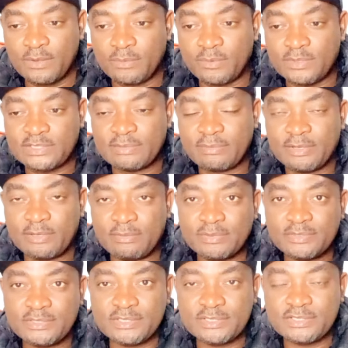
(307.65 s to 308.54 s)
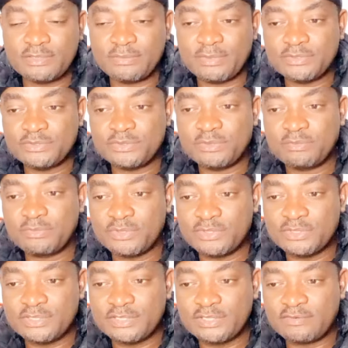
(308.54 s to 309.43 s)
What's up, man? What's his want to know
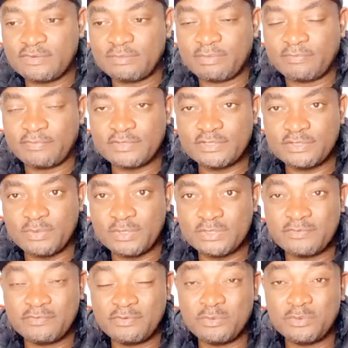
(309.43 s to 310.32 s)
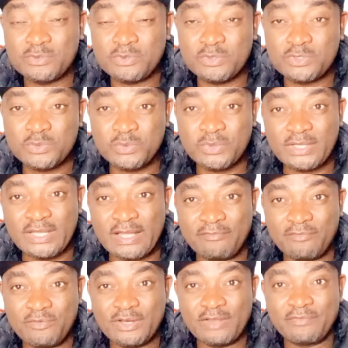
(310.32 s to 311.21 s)
more detail the prophecy? Want to know who's going to win the
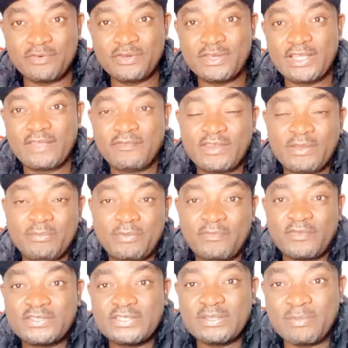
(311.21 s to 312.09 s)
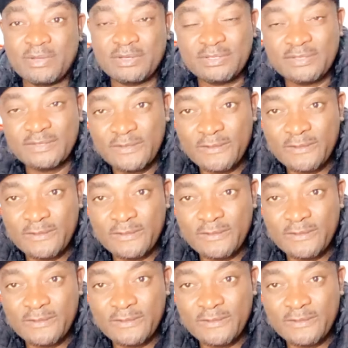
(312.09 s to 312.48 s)
AFCON? I've already given a prophecy about